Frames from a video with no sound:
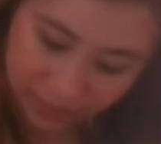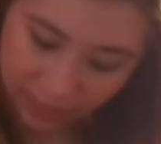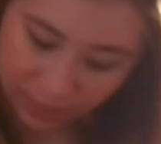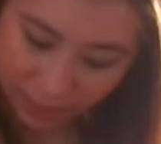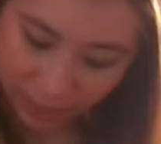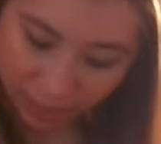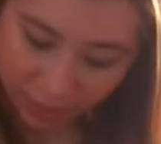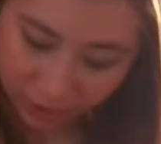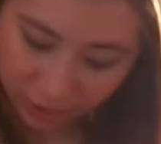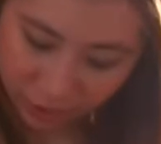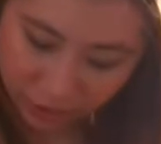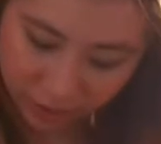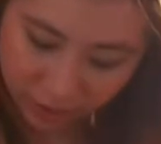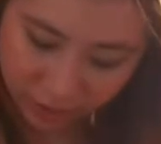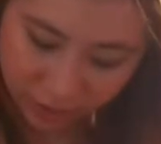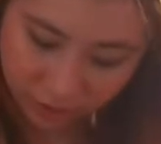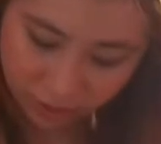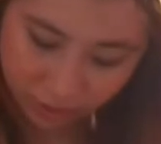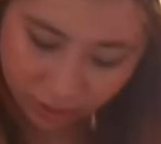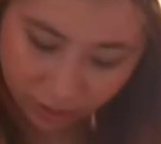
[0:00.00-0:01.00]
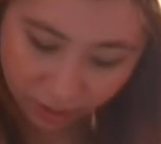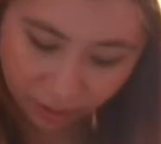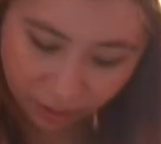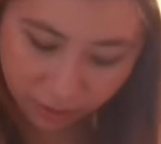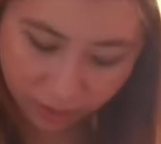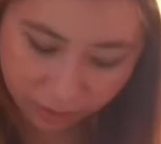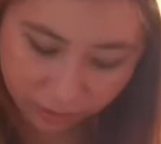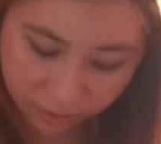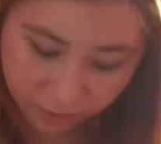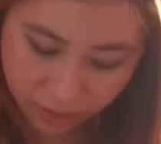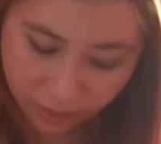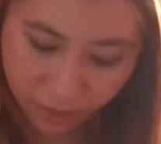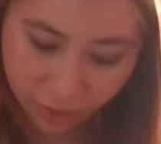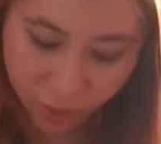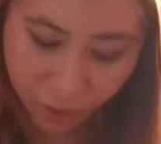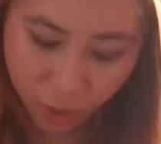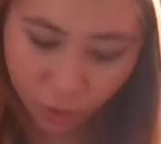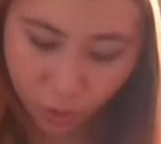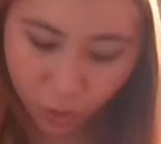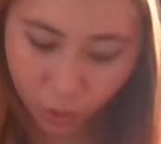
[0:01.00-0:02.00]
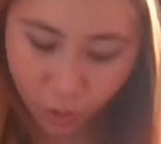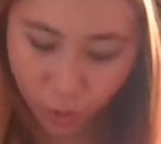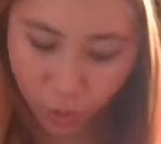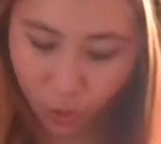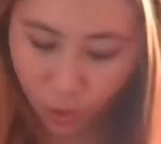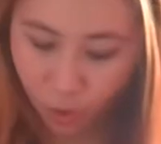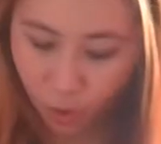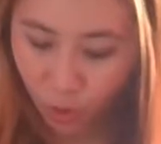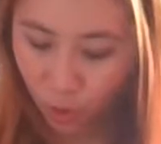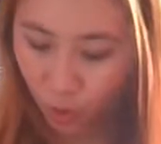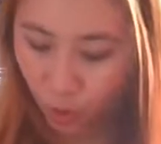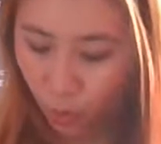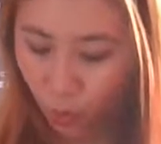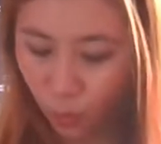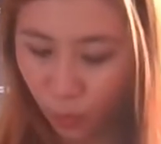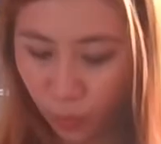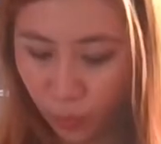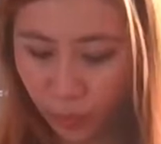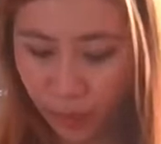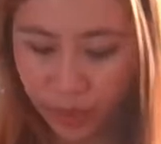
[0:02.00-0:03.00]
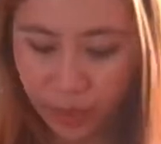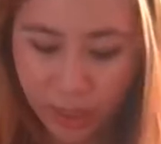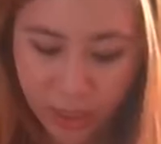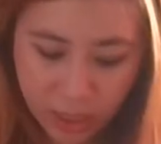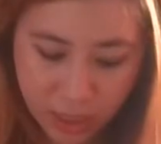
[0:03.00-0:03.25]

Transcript: it actually comes with